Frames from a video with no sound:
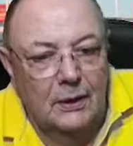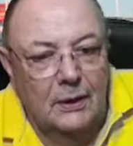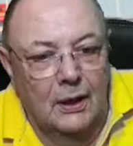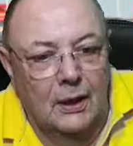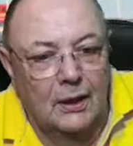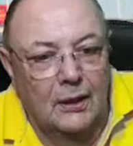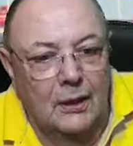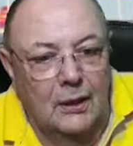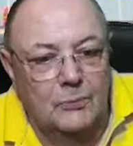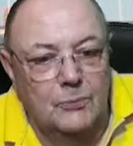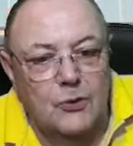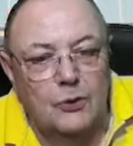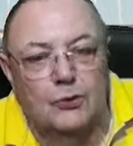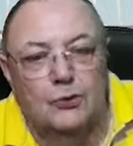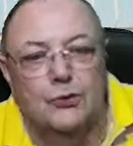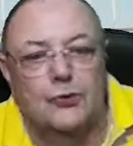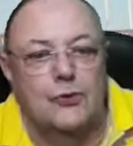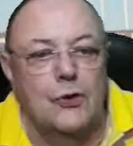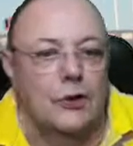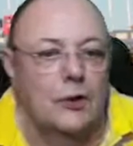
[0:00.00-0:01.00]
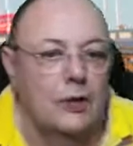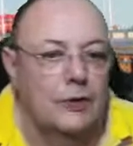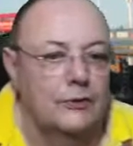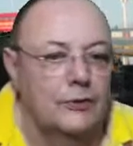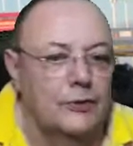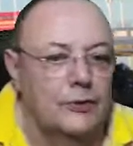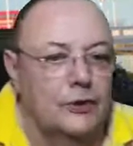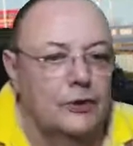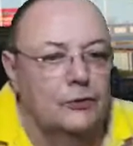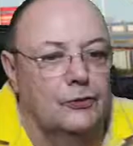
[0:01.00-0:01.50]
I'm just struggling
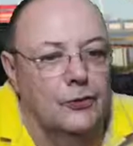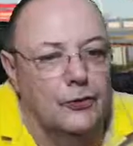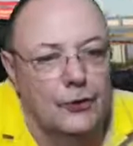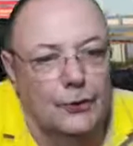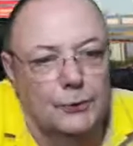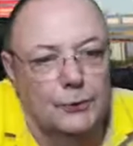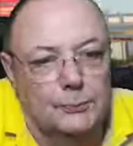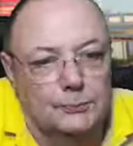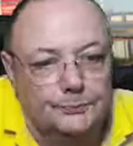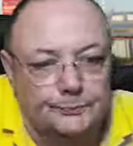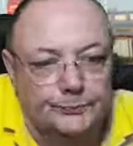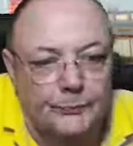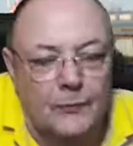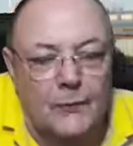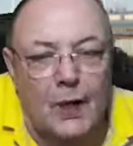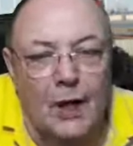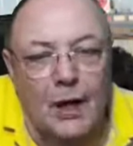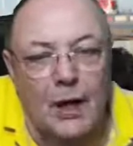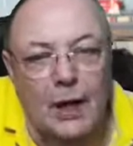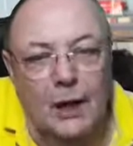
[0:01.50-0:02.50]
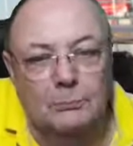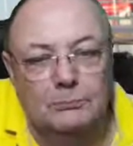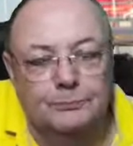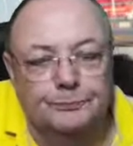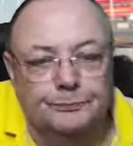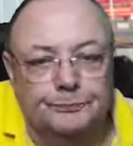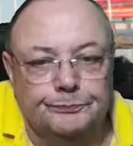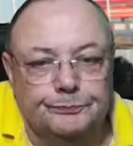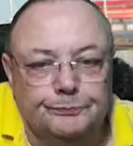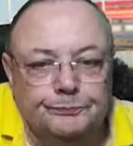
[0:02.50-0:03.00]
for things to do. A
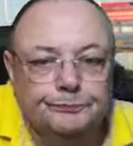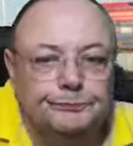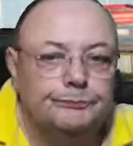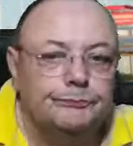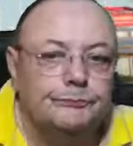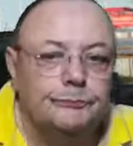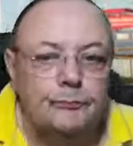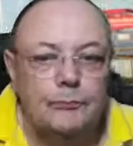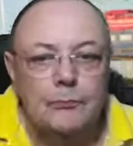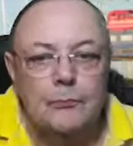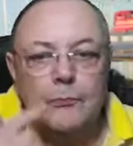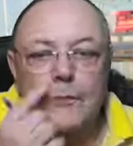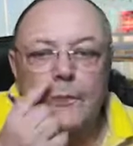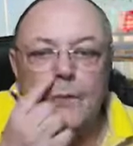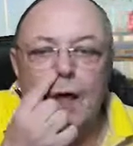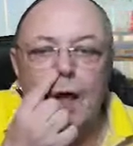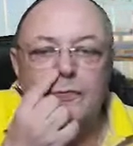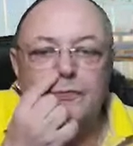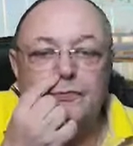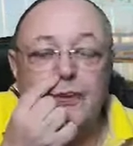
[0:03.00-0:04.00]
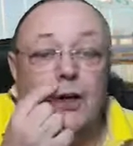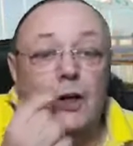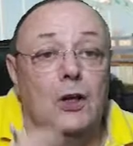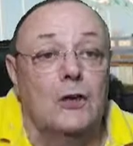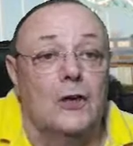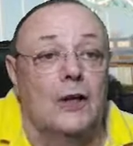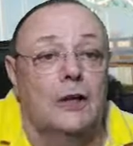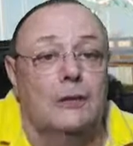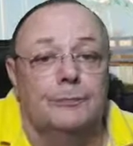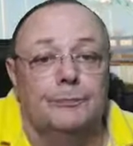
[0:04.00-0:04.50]

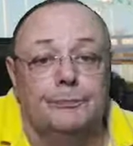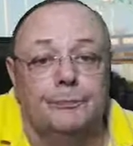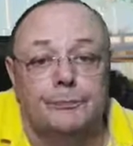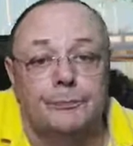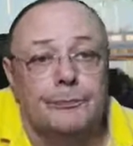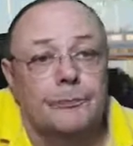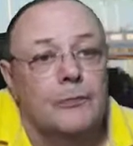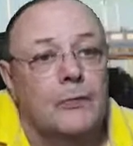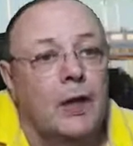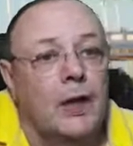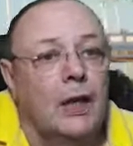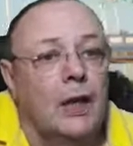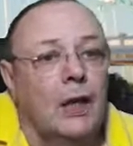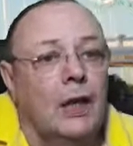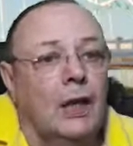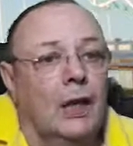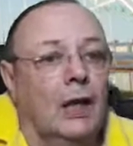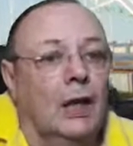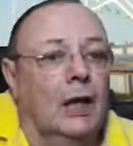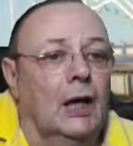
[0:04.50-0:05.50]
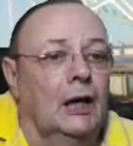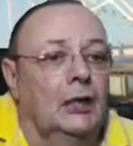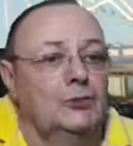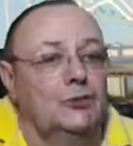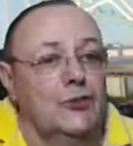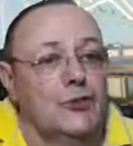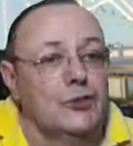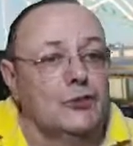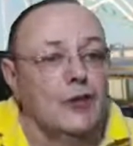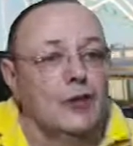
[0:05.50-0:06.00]
father is
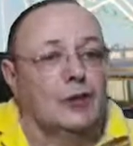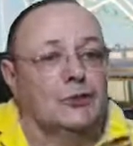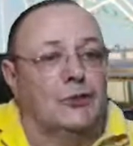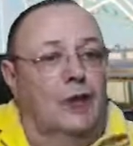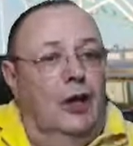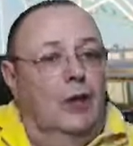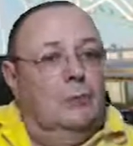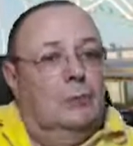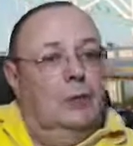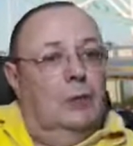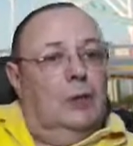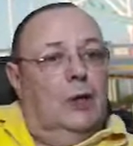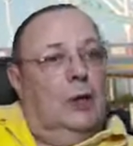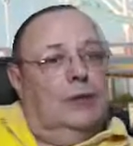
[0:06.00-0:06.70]
at the dinner table,